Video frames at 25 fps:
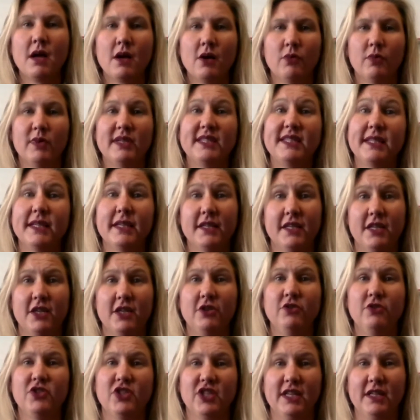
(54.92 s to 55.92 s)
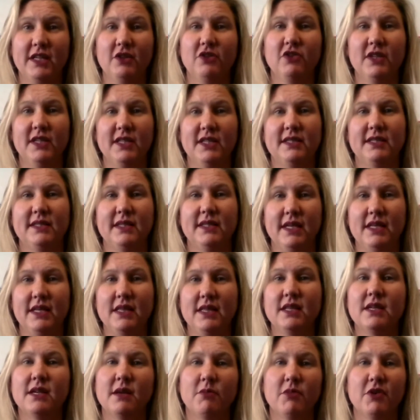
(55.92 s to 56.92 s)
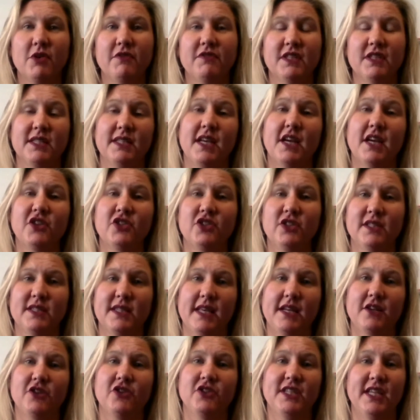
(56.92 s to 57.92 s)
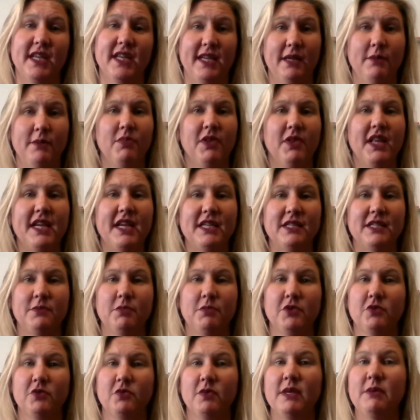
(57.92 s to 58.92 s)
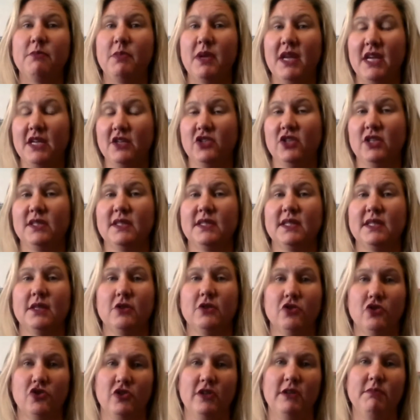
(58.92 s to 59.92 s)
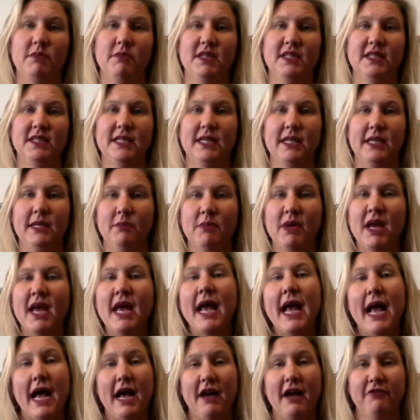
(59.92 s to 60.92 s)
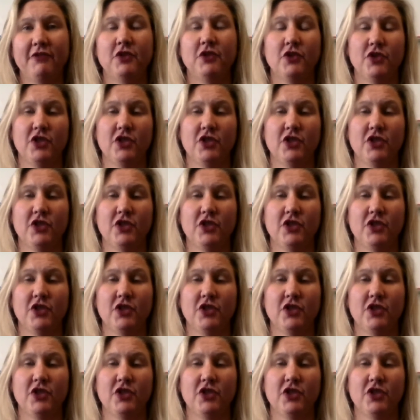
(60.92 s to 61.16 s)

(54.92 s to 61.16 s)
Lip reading: We see a huge increase in the number of discussions that are taking place between patients and their treatment team after